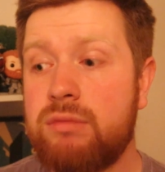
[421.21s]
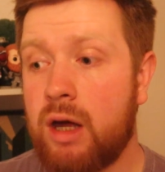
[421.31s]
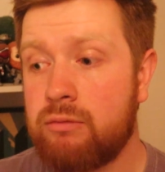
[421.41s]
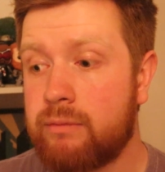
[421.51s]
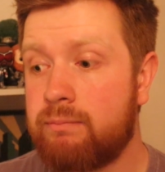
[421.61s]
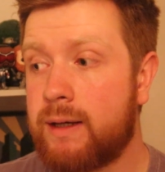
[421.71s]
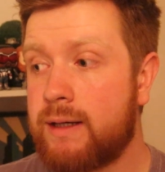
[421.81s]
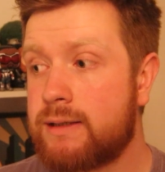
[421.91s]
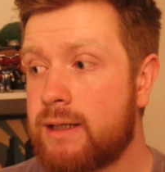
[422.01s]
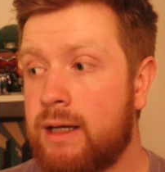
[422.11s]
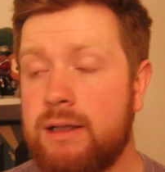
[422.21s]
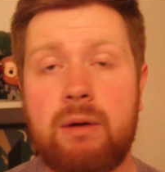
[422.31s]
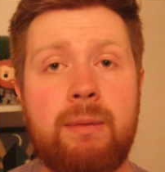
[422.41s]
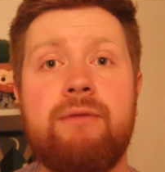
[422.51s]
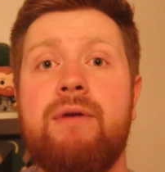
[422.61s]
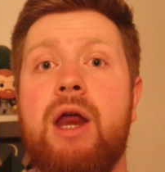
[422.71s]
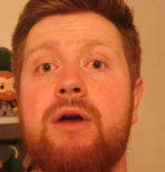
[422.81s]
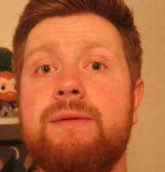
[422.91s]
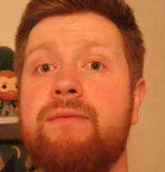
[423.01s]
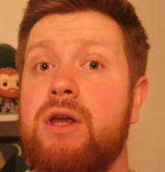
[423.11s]
No, because I need to upload
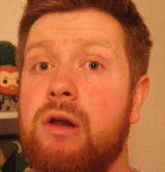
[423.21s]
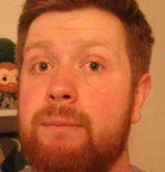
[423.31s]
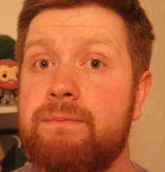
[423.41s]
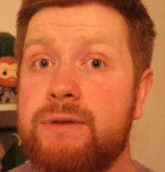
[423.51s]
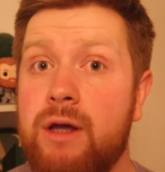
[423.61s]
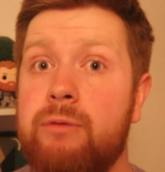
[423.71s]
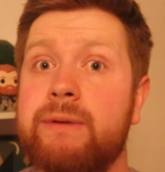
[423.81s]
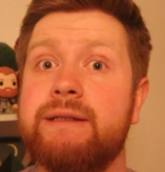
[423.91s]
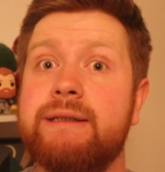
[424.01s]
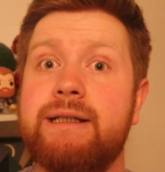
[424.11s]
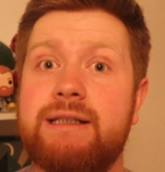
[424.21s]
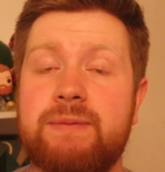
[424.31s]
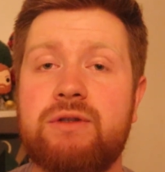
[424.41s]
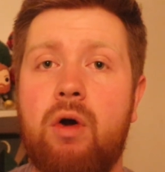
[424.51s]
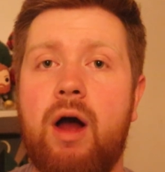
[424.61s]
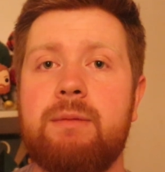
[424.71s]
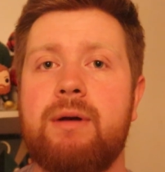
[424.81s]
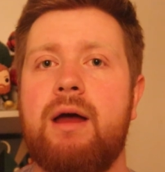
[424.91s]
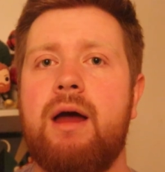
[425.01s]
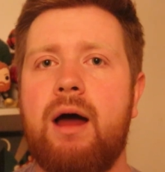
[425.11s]
videos for you lot, so subscribe.
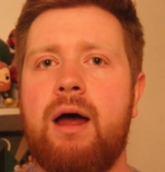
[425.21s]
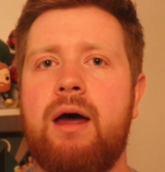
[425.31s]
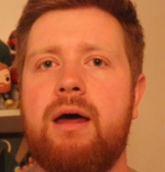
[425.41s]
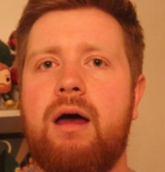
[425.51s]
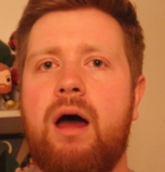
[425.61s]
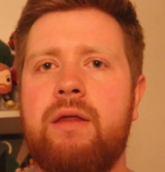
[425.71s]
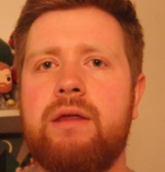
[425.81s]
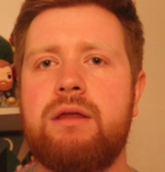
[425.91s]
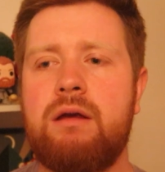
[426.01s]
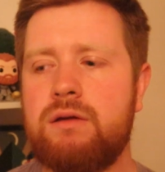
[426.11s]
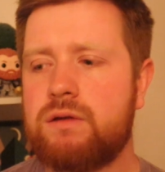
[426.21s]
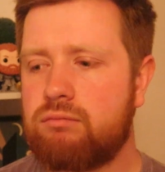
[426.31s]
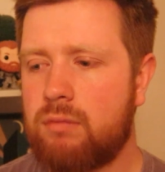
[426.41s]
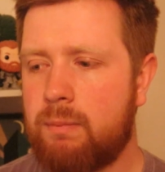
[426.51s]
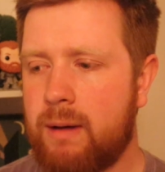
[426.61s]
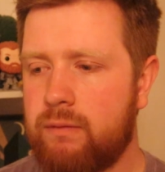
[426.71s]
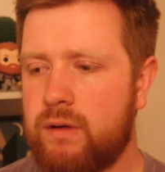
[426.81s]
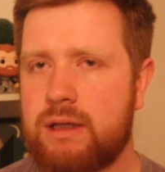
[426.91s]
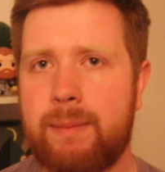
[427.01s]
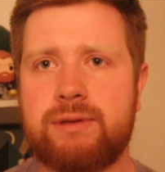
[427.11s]
Other things about
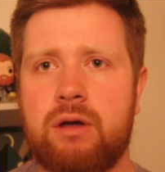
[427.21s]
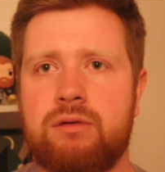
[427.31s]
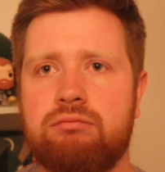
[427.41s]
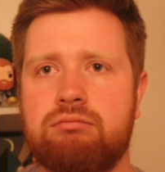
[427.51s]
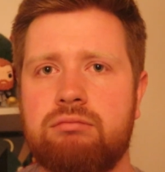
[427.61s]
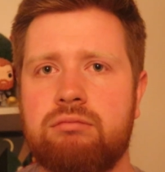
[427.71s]
this episode?